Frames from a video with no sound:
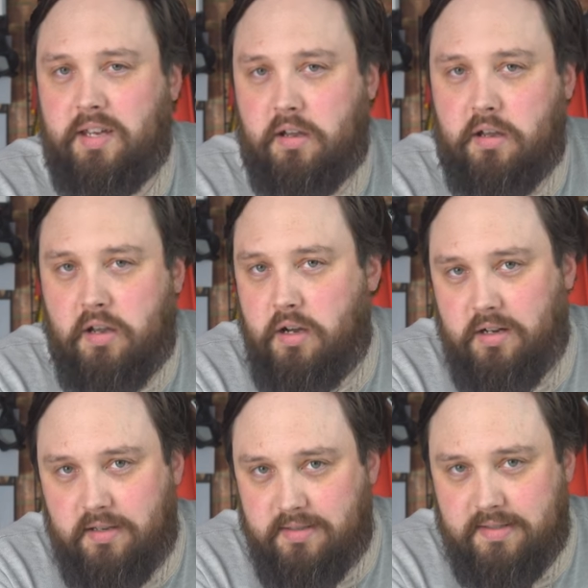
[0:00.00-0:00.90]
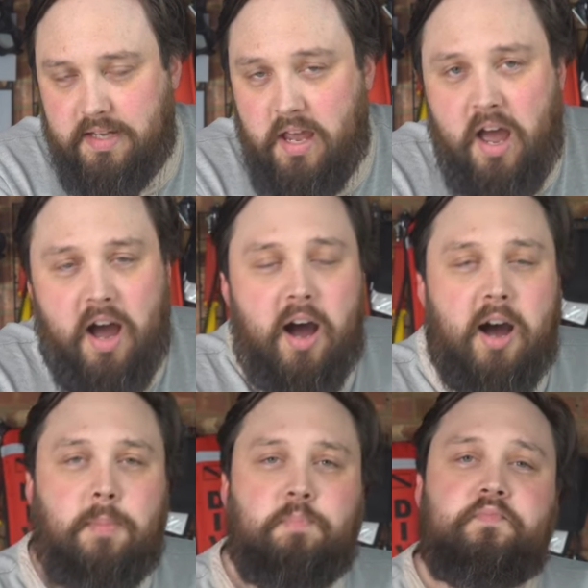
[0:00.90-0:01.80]
it can't.
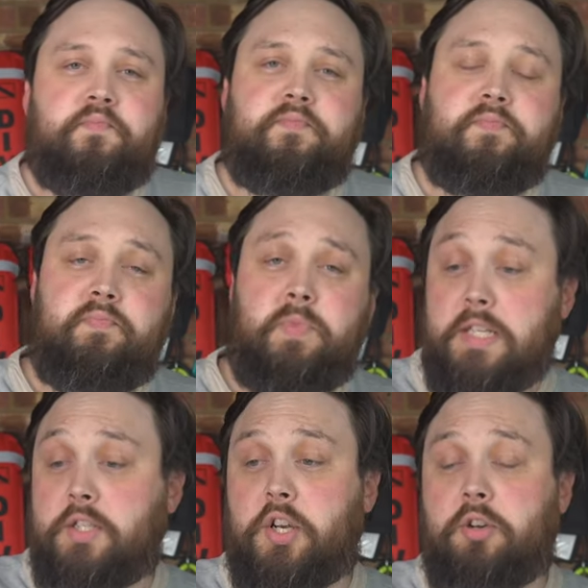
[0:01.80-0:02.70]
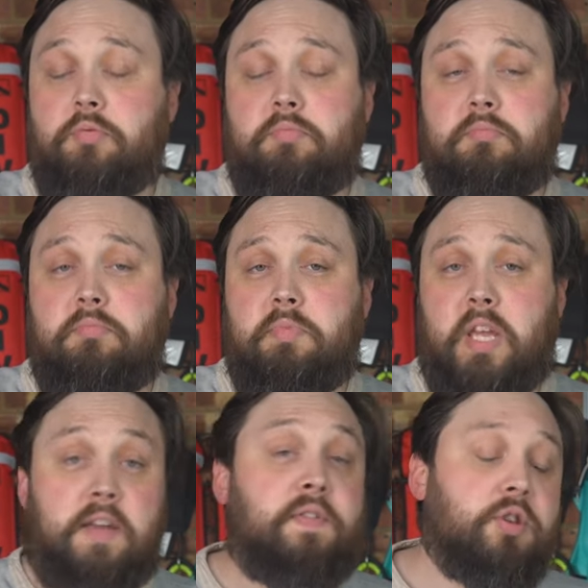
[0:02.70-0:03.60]
So
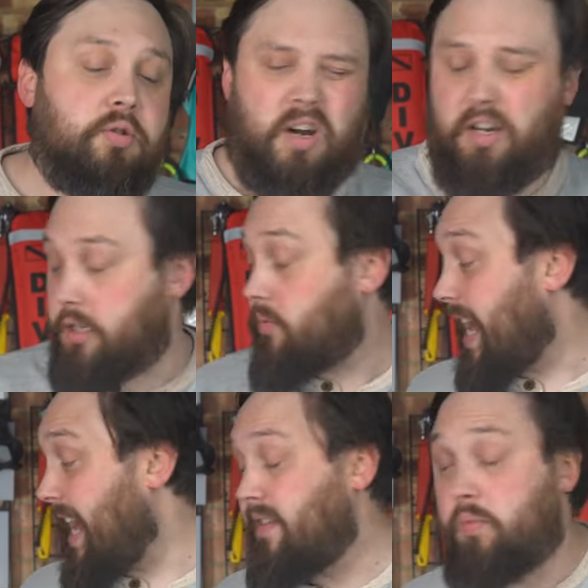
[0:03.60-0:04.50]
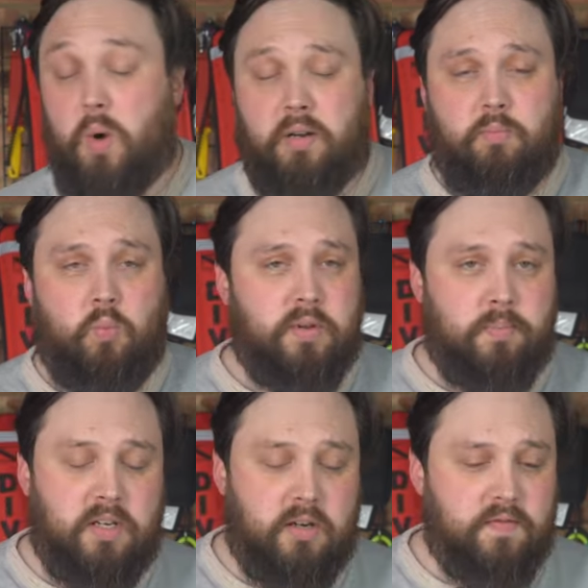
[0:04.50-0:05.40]
if you do, I don't have one with
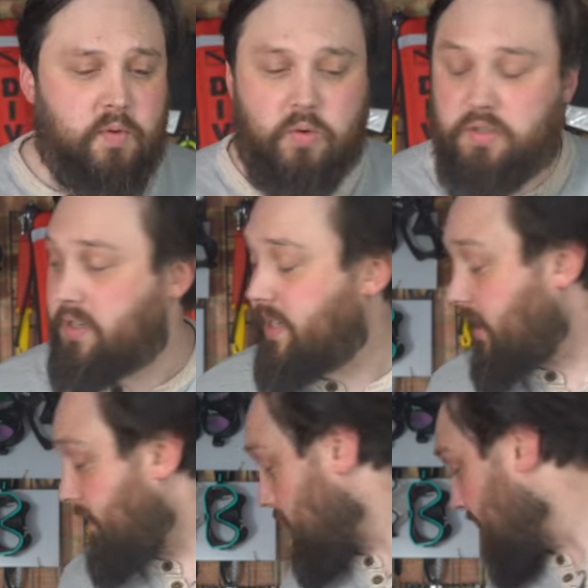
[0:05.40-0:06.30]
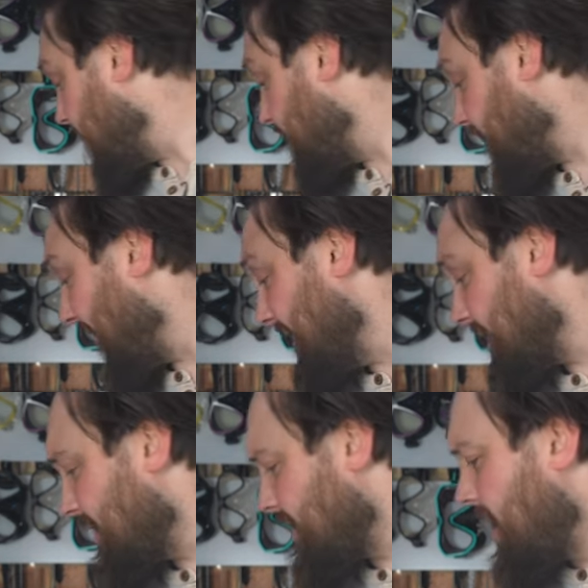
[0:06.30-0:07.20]
me, unfortunately. I've got
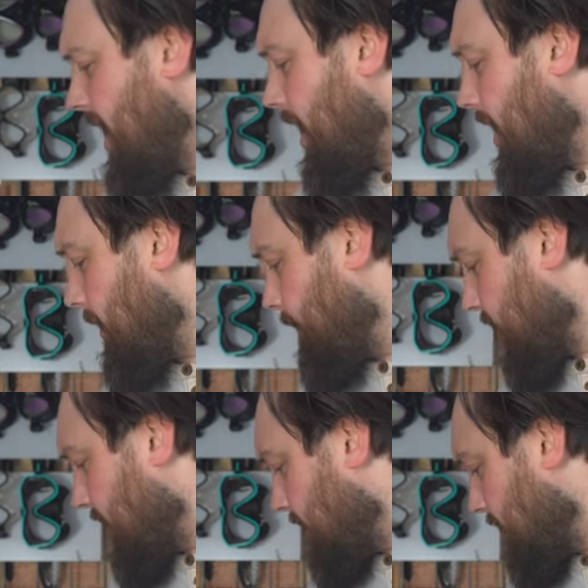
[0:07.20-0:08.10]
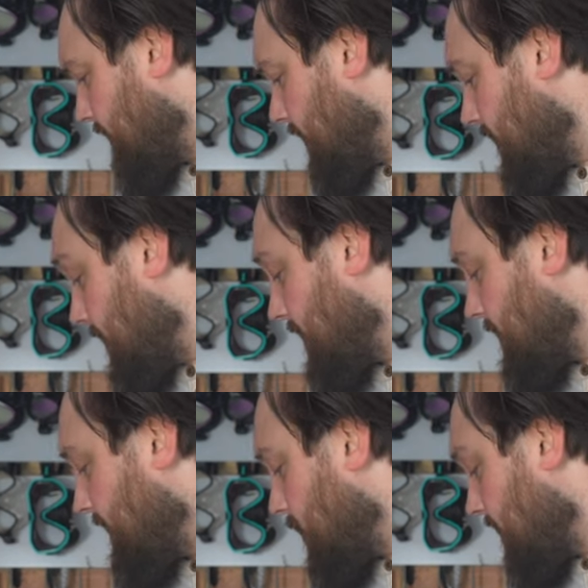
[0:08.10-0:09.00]
inflators. I don't know if I do
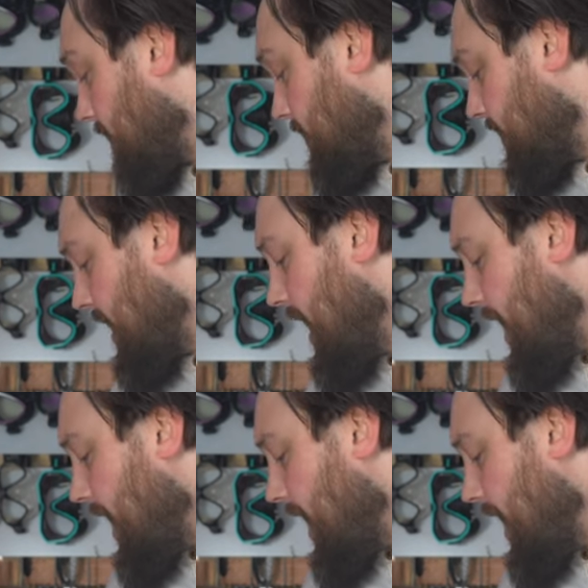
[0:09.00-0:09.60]
have one loose.